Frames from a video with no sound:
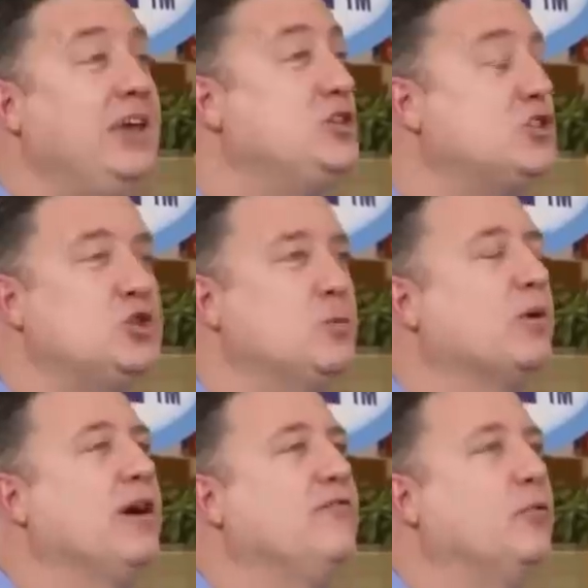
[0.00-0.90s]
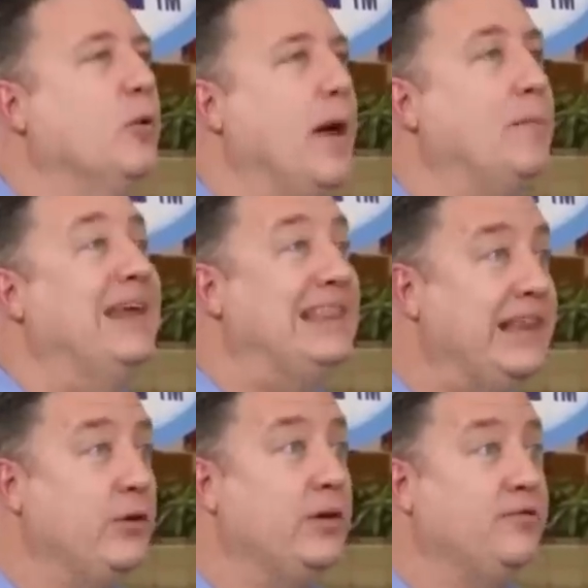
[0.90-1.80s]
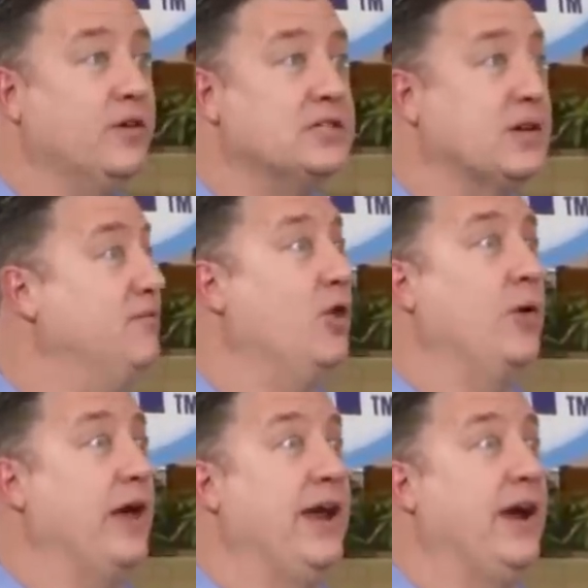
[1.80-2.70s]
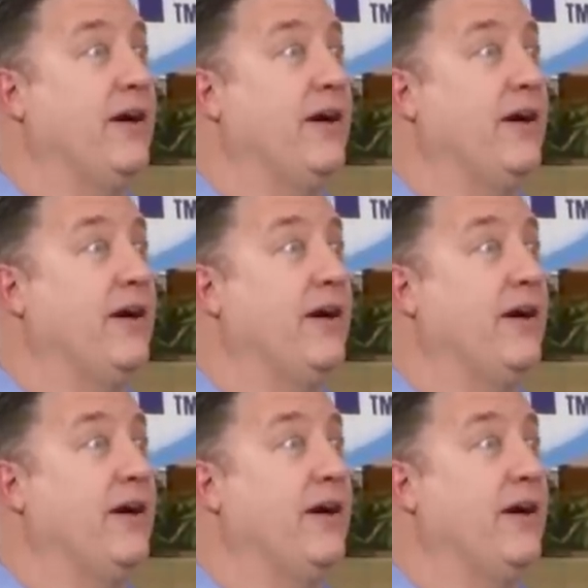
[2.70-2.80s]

It's just super comfortable. I mean, it literally feels like I'm floating on